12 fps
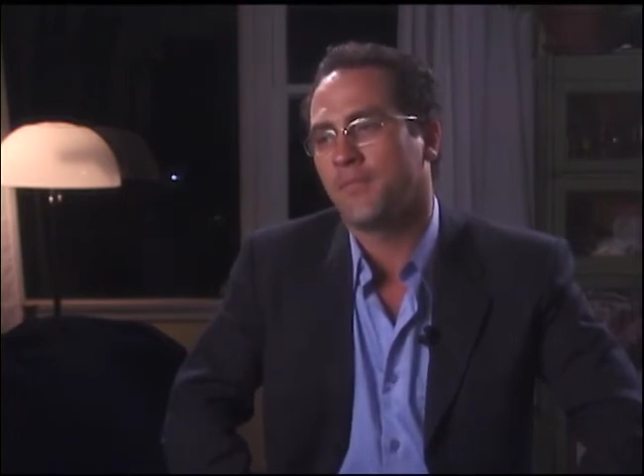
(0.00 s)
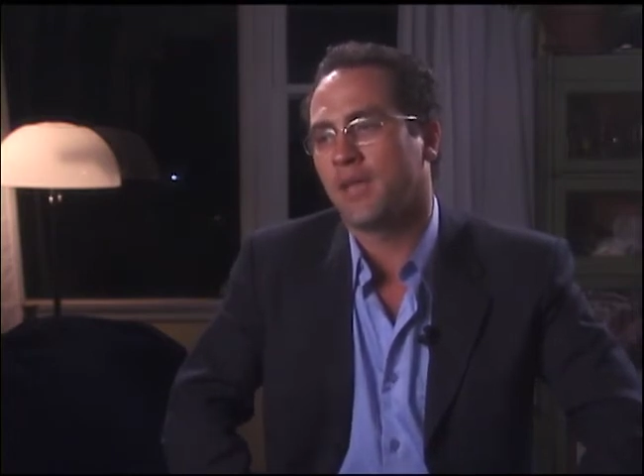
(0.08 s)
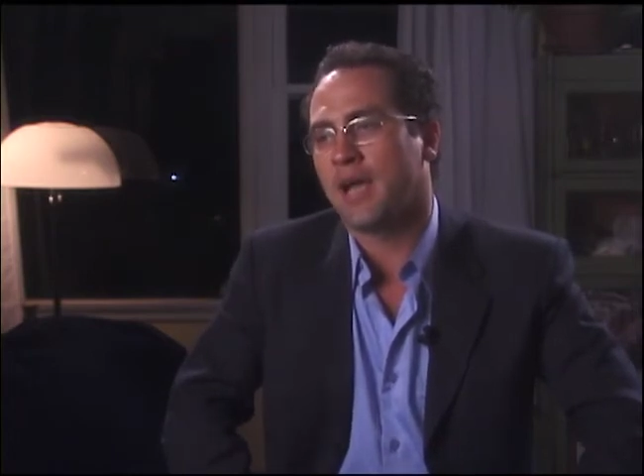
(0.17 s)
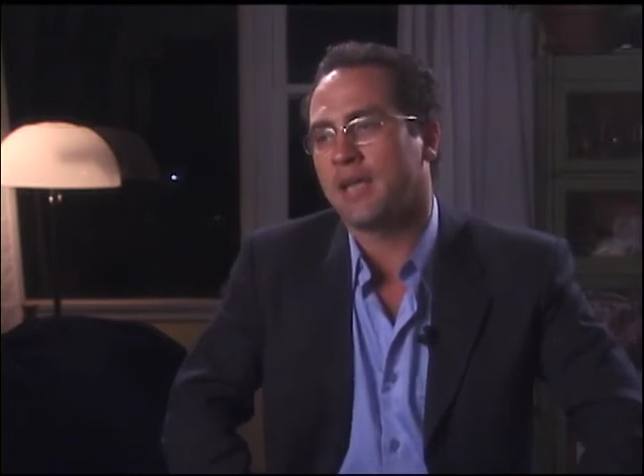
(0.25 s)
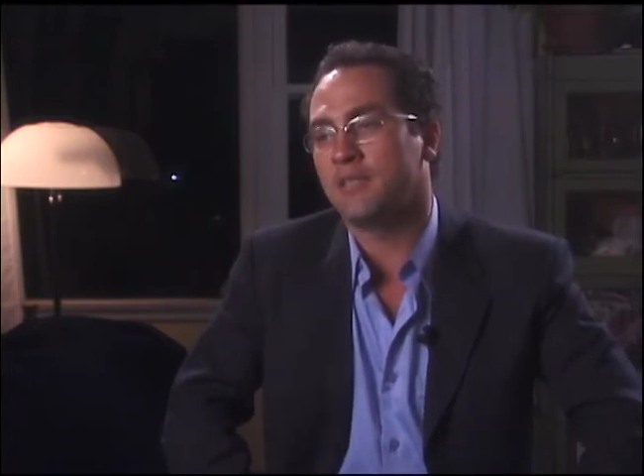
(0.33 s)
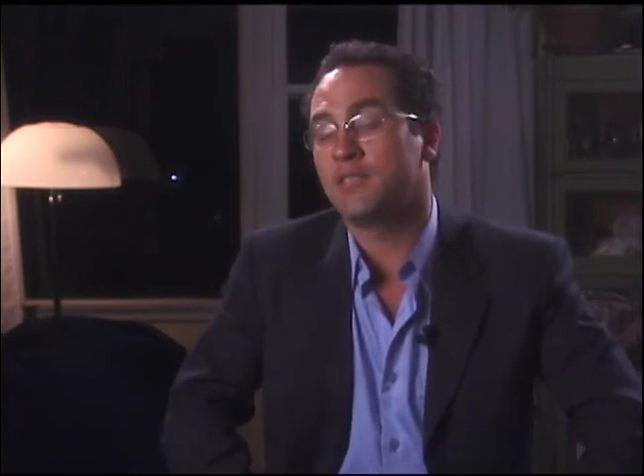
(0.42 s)

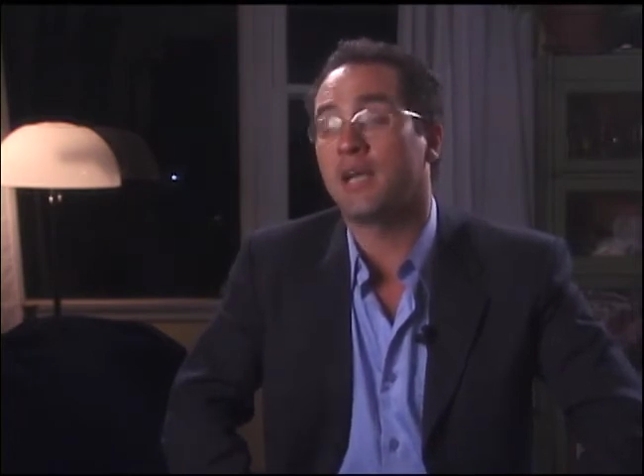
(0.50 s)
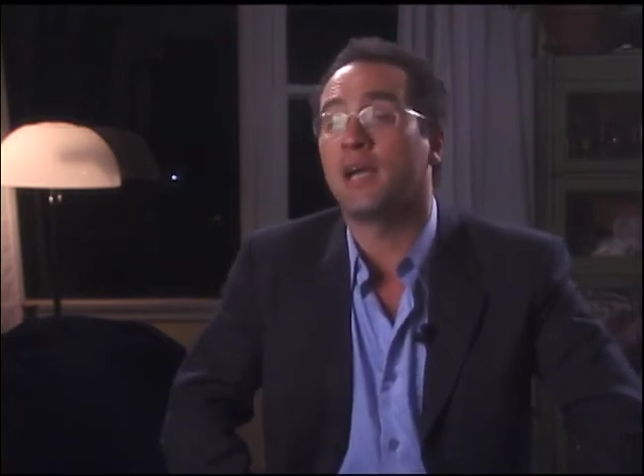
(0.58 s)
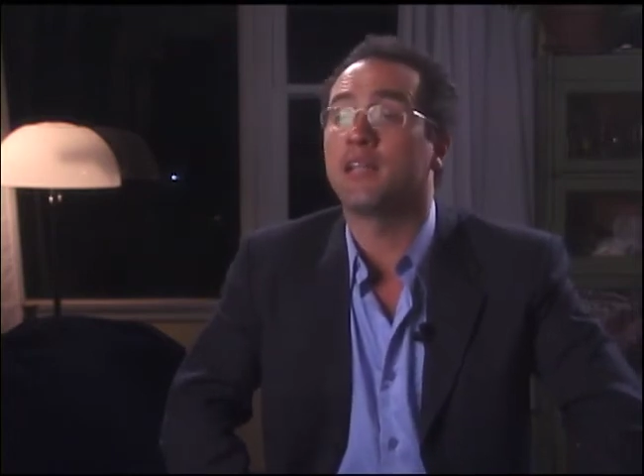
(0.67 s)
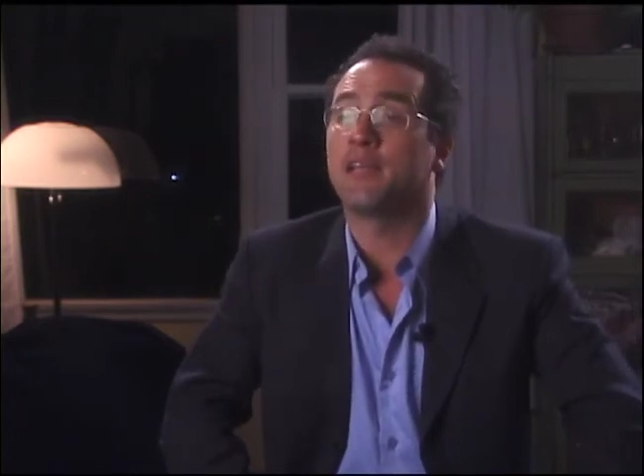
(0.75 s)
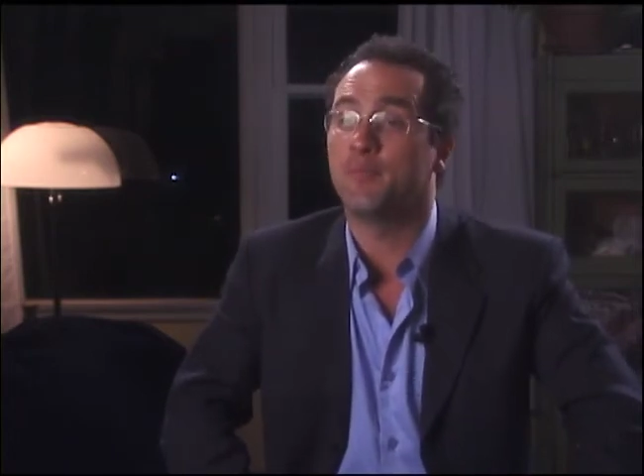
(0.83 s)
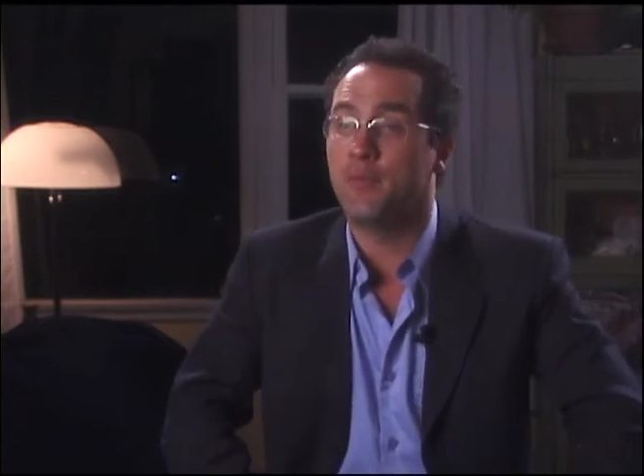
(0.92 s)
i can say i
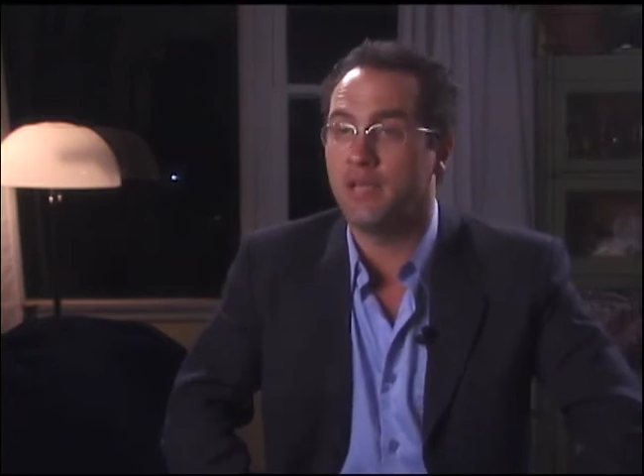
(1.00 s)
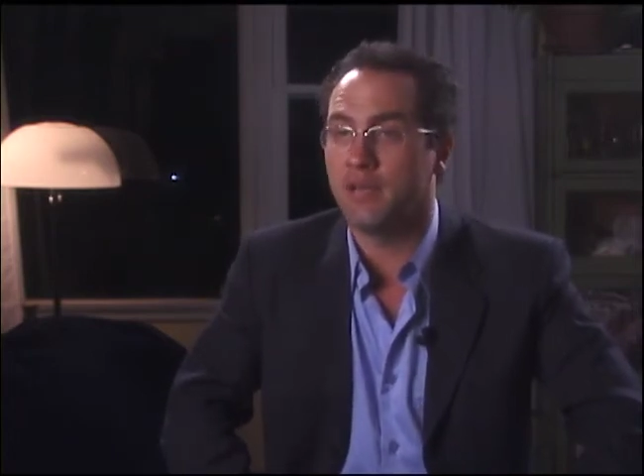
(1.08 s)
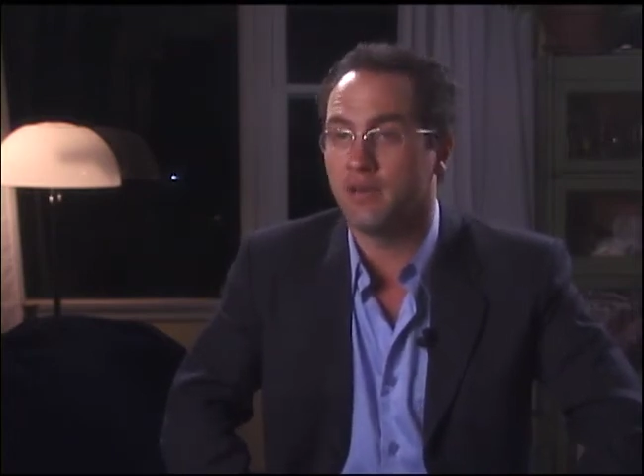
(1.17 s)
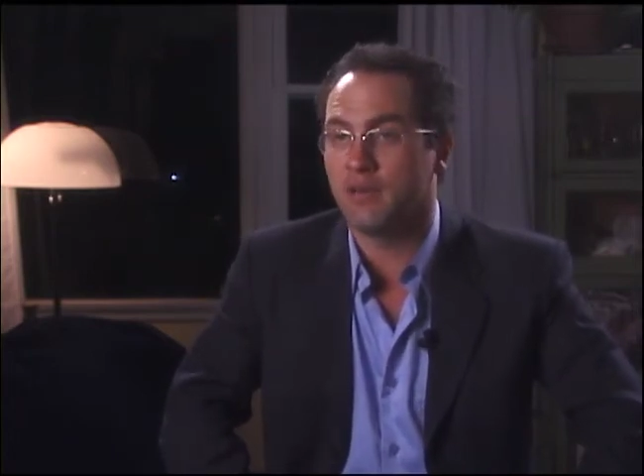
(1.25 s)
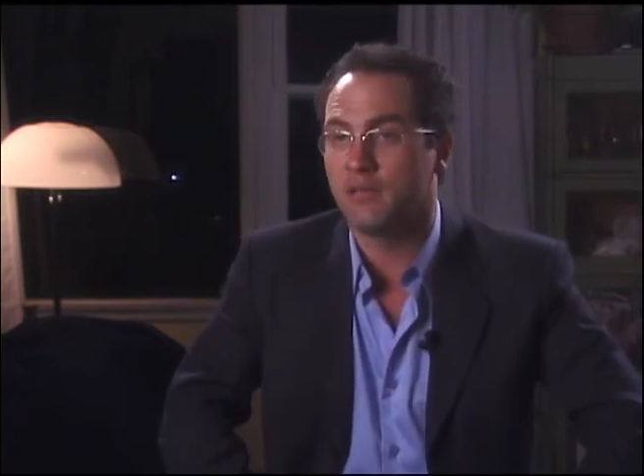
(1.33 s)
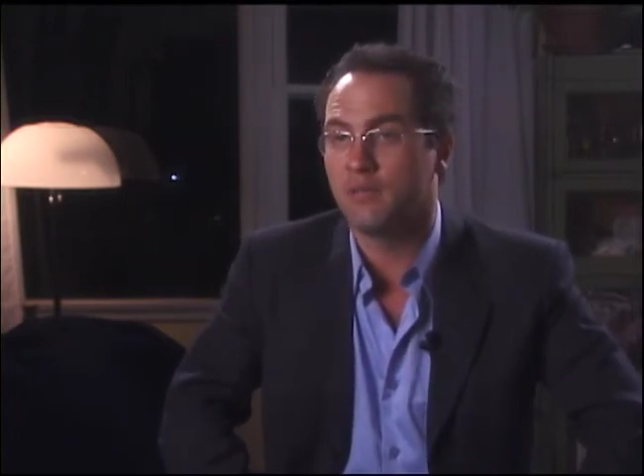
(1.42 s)
like
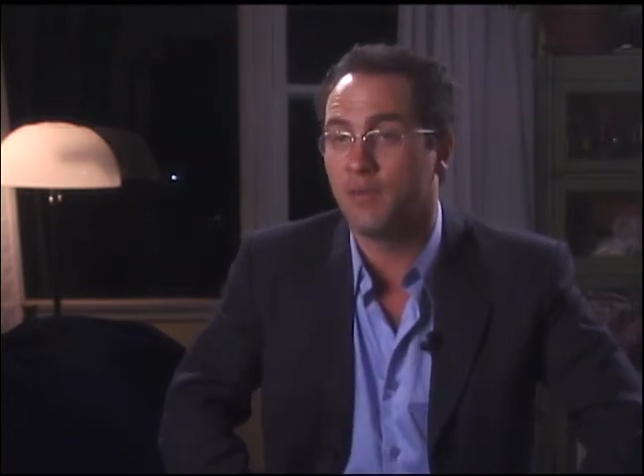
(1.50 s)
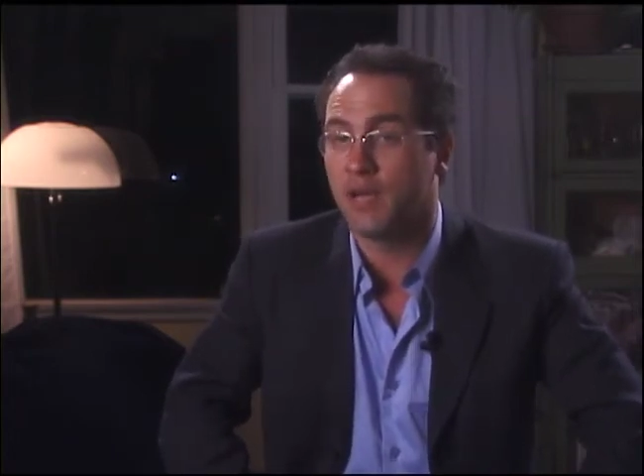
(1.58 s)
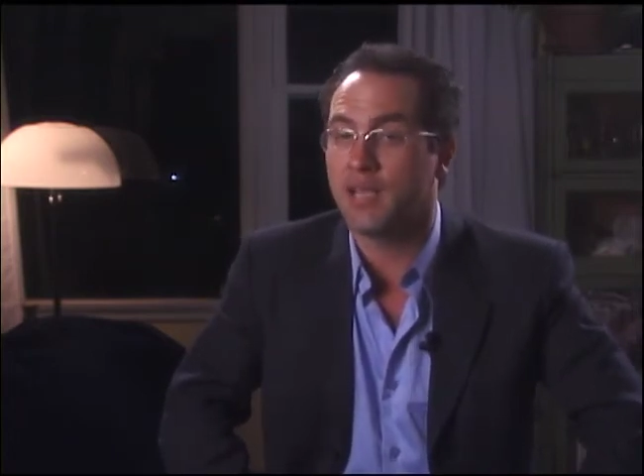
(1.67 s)
beer but